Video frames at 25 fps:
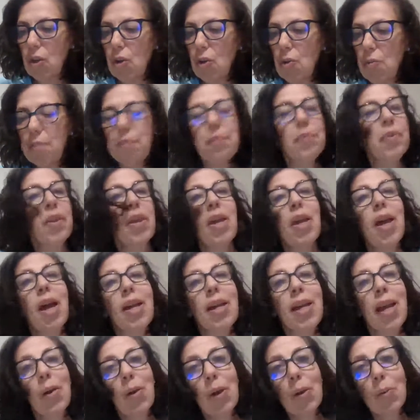So
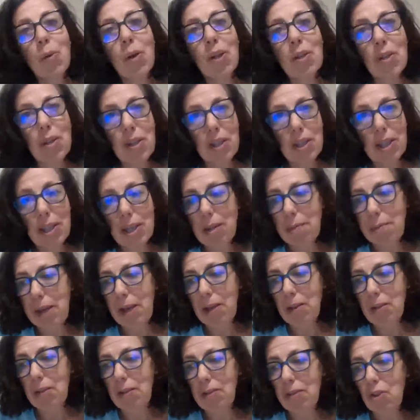now I want you to
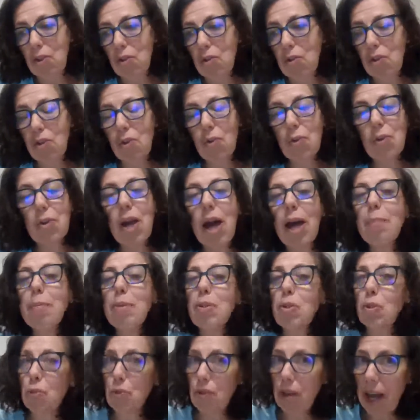think about, you're
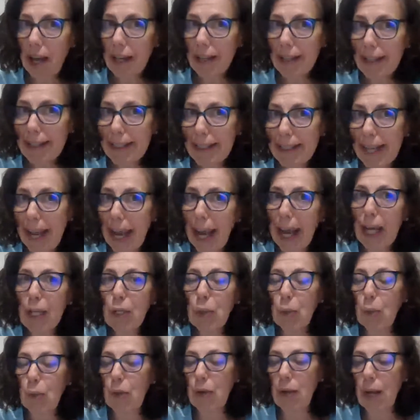not at a
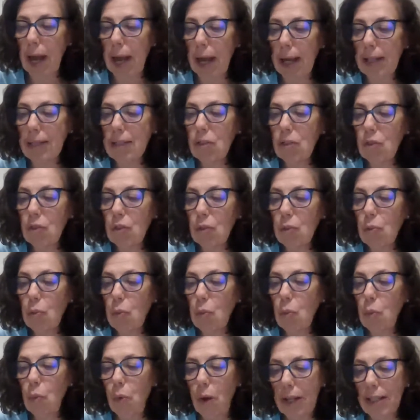10 or a 9.
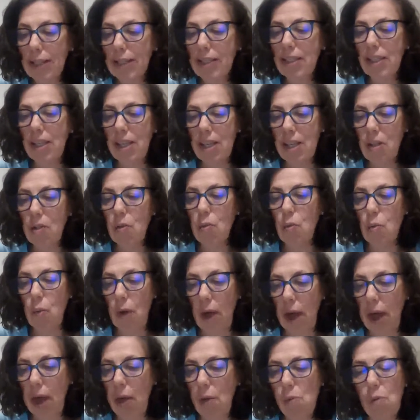So what's in the
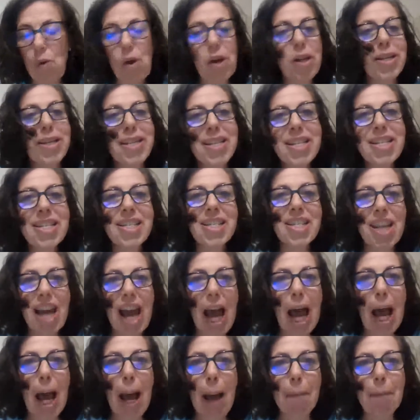way? What needs
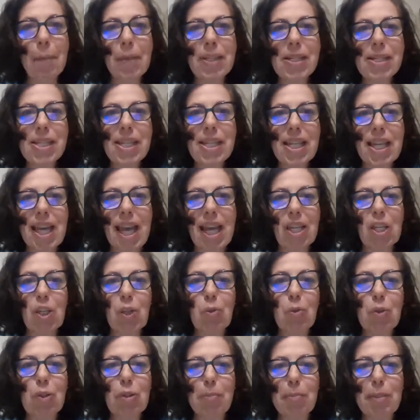to happen to get
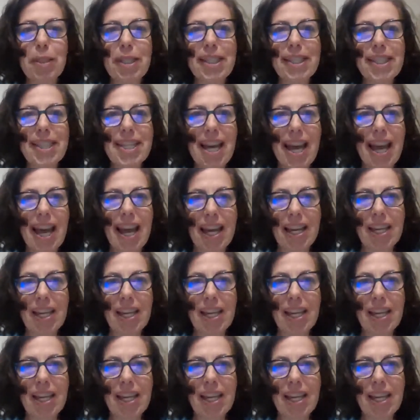you to be a